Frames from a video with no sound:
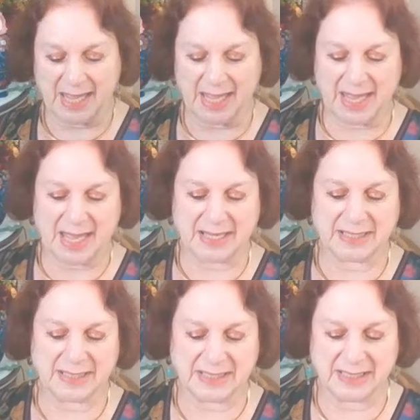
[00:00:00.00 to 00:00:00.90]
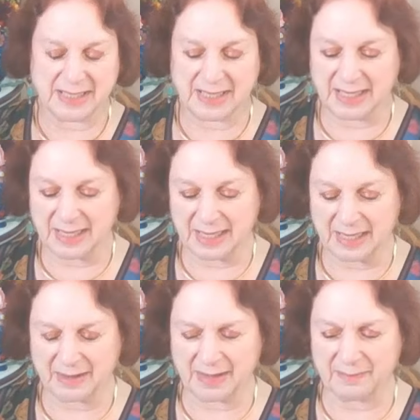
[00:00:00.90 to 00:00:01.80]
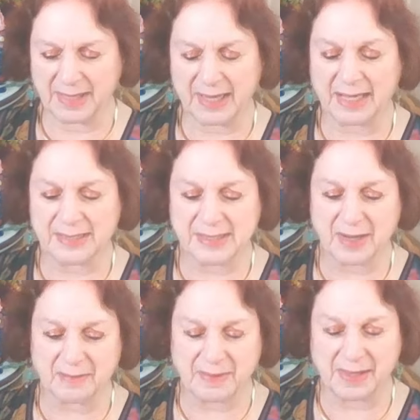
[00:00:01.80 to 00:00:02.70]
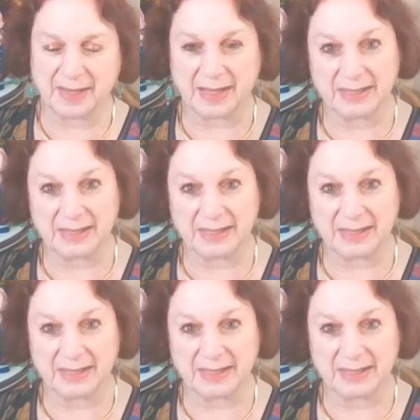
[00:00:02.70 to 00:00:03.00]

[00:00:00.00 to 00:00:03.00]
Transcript: And my guides tell me